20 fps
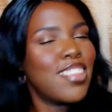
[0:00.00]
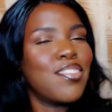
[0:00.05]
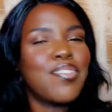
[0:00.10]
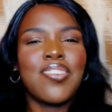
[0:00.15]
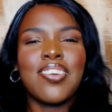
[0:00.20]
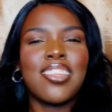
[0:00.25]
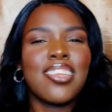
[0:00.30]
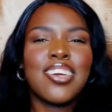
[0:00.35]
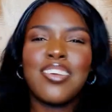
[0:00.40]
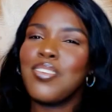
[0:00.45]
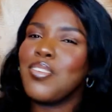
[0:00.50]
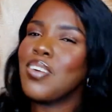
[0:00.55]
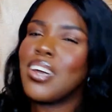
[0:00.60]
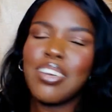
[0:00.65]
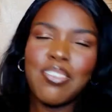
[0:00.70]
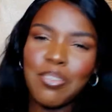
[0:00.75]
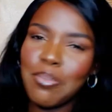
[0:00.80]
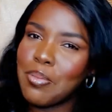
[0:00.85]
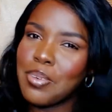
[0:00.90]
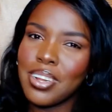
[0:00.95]
the first thing I do
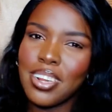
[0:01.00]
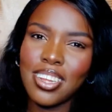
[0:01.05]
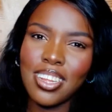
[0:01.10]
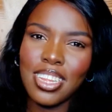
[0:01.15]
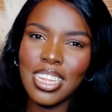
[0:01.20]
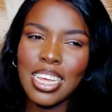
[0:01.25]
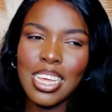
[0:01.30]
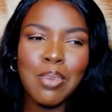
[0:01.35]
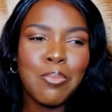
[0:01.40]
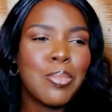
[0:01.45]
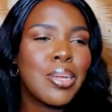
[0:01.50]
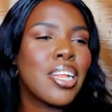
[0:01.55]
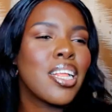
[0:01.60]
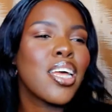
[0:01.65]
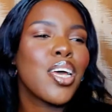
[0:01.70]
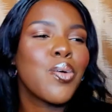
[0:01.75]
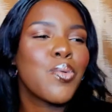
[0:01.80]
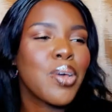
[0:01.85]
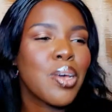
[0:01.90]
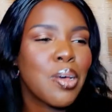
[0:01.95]
every morning.
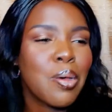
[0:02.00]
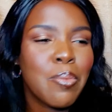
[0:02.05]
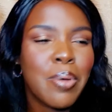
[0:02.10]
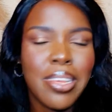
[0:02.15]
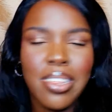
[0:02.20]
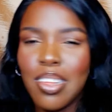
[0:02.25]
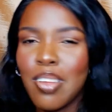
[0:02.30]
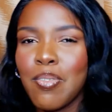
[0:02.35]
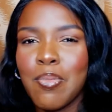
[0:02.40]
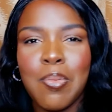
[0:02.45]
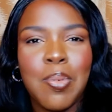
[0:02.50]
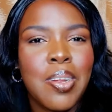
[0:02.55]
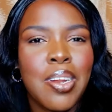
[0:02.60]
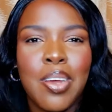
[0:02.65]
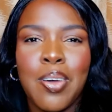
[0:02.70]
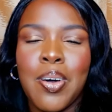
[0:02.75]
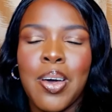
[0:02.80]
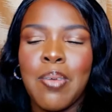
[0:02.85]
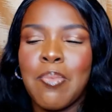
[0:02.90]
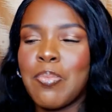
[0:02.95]
Immediately I wake up, I stop when
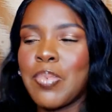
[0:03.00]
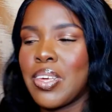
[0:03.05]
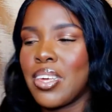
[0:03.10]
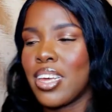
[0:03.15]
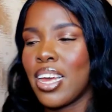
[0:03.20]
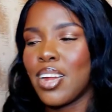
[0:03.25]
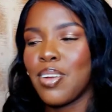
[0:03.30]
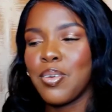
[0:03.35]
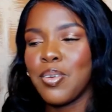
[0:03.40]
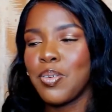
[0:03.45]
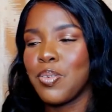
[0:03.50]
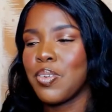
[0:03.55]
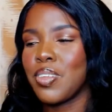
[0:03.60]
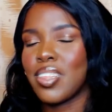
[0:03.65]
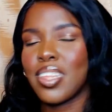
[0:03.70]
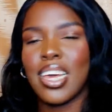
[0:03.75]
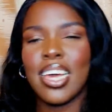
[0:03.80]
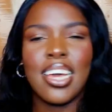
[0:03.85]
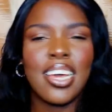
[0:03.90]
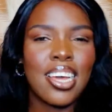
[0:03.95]
I go and pee. I don't know,
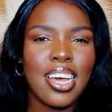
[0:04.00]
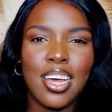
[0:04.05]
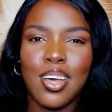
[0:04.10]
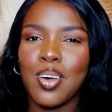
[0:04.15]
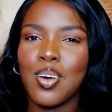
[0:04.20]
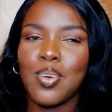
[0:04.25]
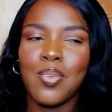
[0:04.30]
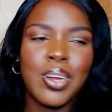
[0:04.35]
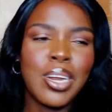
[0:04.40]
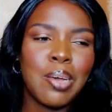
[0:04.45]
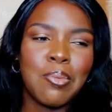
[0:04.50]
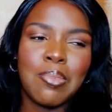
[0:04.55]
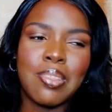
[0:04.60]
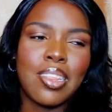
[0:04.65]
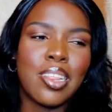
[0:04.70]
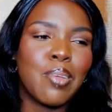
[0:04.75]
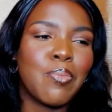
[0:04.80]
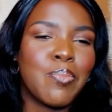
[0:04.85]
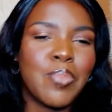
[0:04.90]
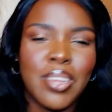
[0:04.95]
it's like when I'm
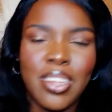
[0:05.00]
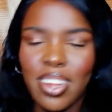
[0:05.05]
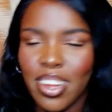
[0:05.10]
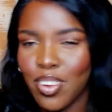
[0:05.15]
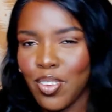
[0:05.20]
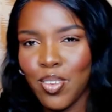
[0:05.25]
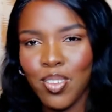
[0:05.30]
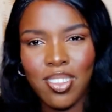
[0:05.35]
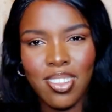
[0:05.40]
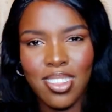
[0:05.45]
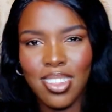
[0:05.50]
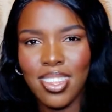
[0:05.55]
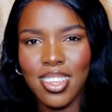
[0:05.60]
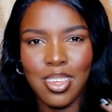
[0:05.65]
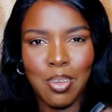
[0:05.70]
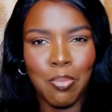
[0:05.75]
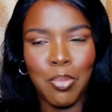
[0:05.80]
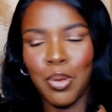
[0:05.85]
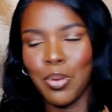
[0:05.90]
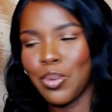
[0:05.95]
sleeping, I just
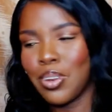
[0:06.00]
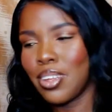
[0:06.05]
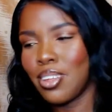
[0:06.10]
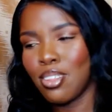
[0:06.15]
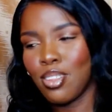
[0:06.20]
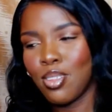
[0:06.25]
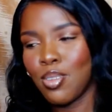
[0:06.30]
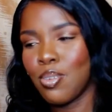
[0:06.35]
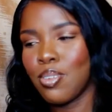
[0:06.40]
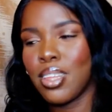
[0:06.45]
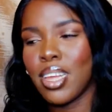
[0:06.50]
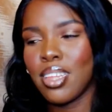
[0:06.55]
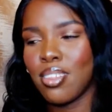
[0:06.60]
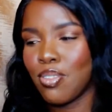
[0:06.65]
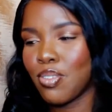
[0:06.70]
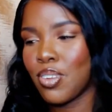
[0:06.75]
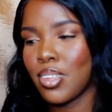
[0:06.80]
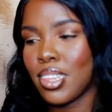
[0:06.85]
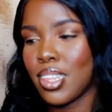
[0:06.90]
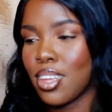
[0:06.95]
keep reading. So
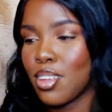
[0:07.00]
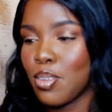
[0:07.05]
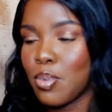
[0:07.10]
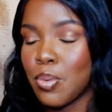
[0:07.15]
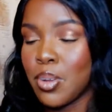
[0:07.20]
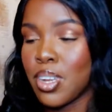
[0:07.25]
that's the first thing I do